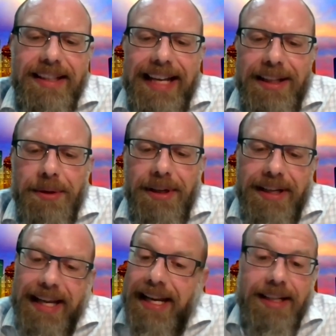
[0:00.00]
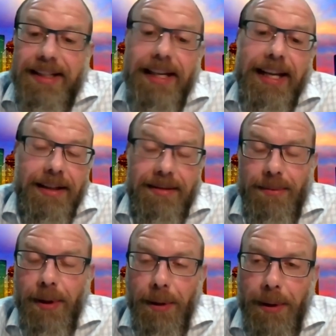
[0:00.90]
lawyer and
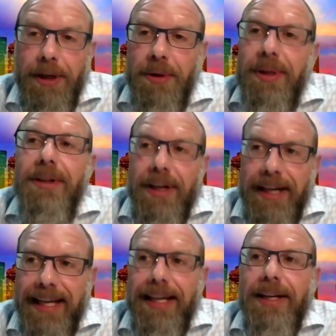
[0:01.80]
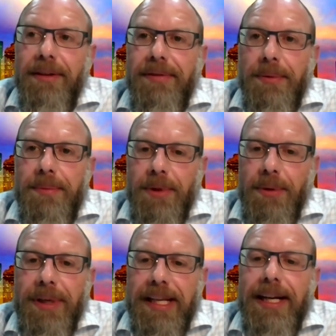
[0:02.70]
the lawyer who had gone ahead of the
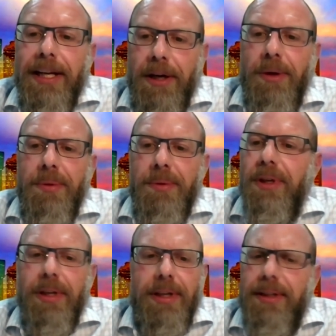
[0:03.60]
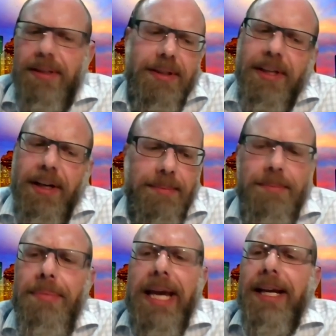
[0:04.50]
one that I know did a
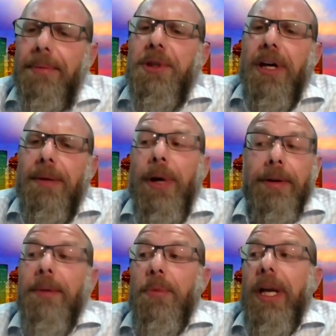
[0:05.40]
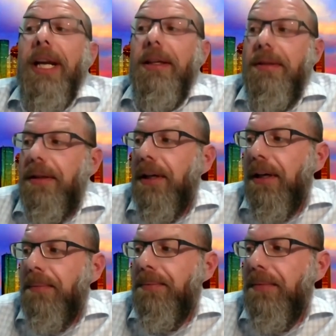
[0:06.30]
bang up job, wound up winning.
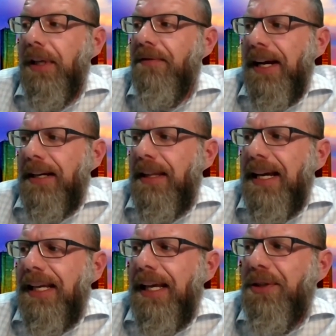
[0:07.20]
In fact, that case